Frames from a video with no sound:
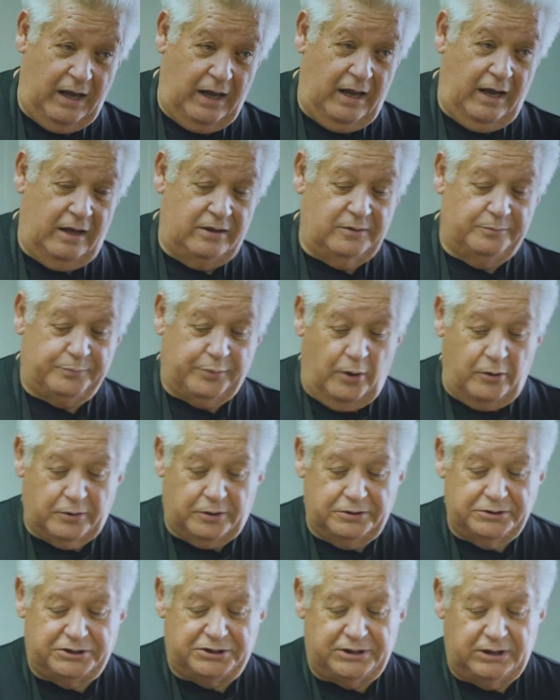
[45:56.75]
And the
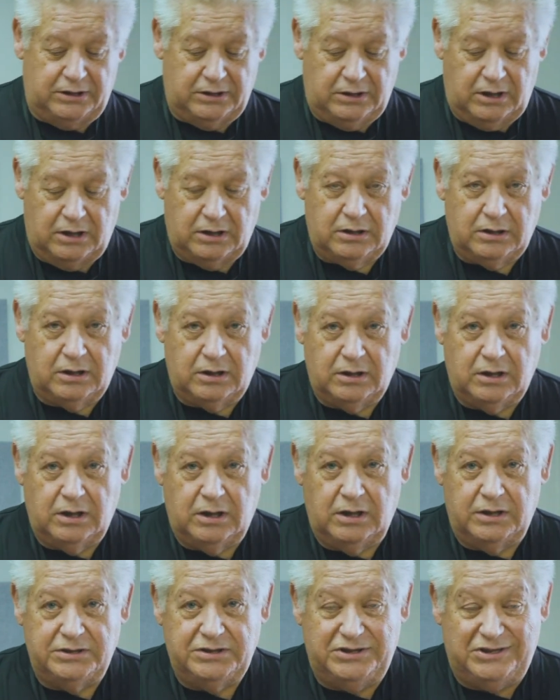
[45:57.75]
brokers that
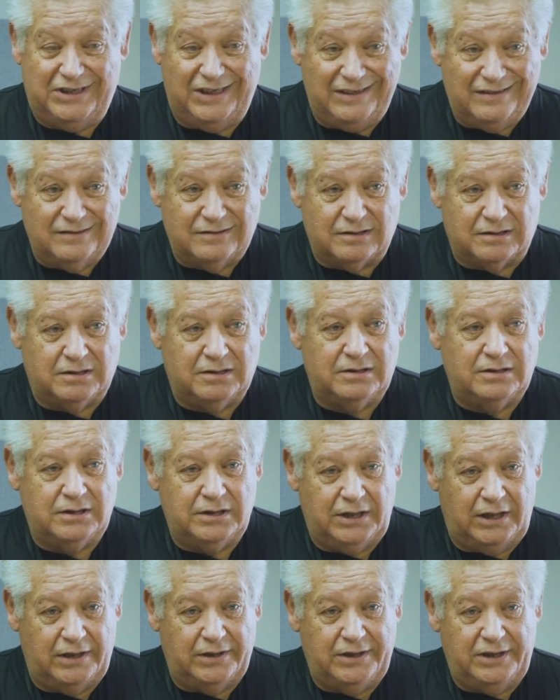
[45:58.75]
deal in